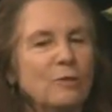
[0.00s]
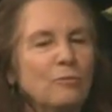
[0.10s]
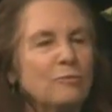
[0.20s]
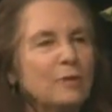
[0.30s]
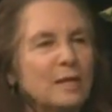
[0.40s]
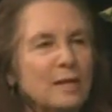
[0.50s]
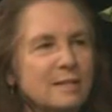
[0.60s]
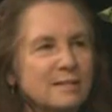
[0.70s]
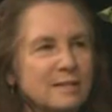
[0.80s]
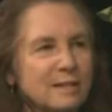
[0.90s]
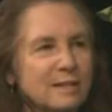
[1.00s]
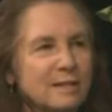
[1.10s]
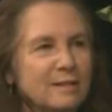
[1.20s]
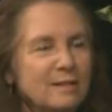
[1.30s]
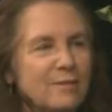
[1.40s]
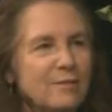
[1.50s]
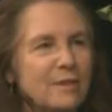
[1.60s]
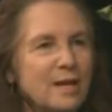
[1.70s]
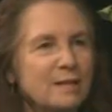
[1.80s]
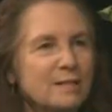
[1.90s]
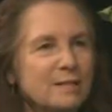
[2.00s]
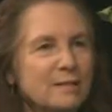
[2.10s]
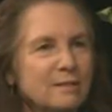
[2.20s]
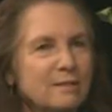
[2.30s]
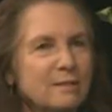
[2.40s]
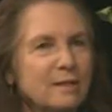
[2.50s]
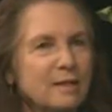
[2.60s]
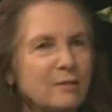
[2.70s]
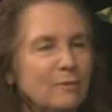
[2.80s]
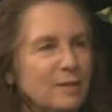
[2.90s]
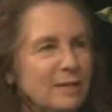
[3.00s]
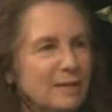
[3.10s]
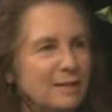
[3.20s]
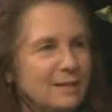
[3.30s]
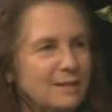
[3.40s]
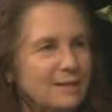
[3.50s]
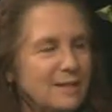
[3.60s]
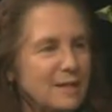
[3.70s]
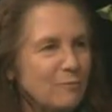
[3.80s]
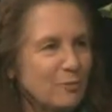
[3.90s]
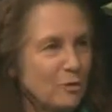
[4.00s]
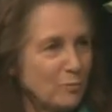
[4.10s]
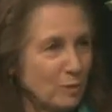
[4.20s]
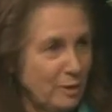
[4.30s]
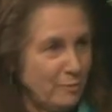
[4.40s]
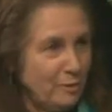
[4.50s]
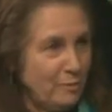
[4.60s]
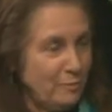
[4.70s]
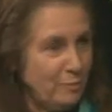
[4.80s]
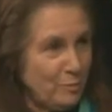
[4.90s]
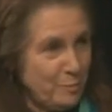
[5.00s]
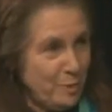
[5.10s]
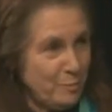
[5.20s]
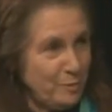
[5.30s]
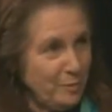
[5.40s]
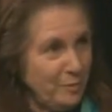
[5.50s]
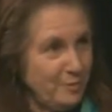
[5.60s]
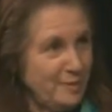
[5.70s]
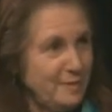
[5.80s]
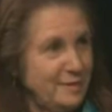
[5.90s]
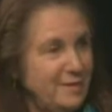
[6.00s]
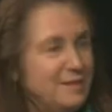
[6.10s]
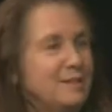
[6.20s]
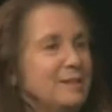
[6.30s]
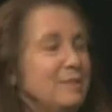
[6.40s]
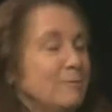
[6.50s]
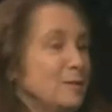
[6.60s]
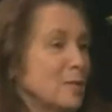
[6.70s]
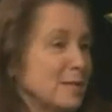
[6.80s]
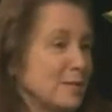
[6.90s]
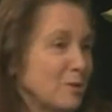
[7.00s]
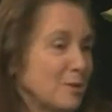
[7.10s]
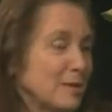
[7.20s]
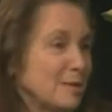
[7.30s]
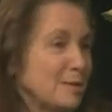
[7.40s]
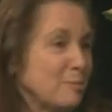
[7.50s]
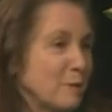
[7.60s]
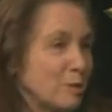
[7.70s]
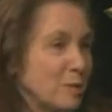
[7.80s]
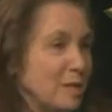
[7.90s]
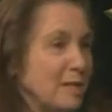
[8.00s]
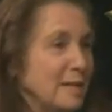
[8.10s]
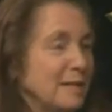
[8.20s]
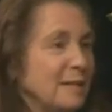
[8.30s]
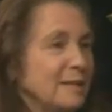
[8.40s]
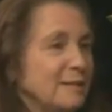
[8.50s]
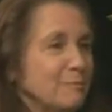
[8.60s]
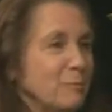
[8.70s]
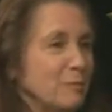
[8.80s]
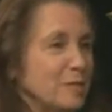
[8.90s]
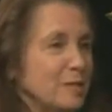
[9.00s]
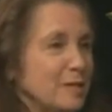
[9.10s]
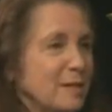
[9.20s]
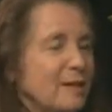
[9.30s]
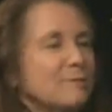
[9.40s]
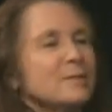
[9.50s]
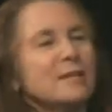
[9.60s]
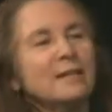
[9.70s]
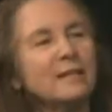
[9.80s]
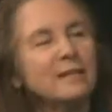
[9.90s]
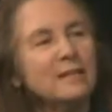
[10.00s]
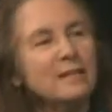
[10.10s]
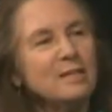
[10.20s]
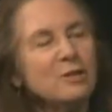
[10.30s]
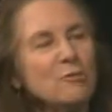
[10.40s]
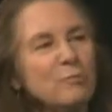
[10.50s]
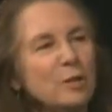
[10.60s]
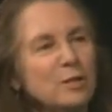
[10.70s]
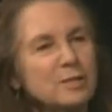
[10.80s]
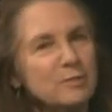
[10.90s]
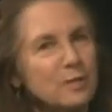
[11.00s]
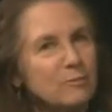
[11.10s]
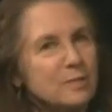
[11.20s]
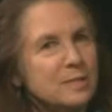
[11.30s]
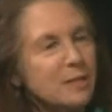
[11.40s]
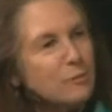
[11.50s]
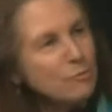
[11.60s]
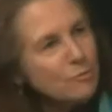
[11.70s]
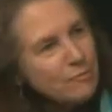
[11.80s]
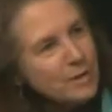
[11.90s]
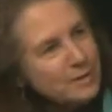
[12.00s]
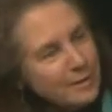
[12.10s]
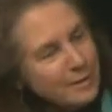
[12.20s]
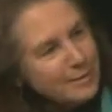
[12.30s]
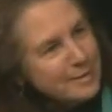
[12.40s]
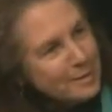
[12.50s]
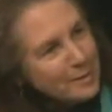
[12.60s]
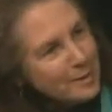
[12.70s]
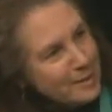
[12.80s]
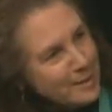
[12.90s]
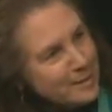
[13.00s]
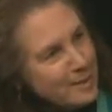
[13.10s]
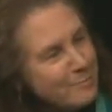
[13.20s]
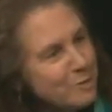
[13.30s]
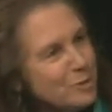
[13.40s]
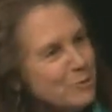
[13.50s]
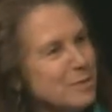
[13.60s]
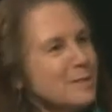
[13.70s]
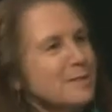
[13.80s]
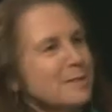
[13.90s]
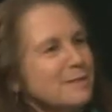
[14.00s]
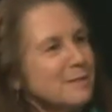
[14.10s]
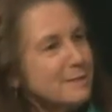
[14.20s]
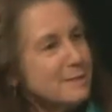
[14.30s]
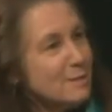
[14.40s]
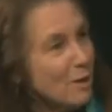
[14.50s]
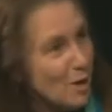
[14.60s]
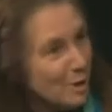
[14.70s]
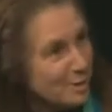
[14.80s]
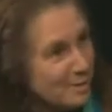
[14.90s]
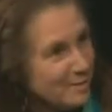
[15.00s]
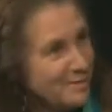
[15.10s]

realizing that not only did that involve working with people, originally started as spiritual healing, moved into counseling, but also there was another thread that got started at that time, which was the songs.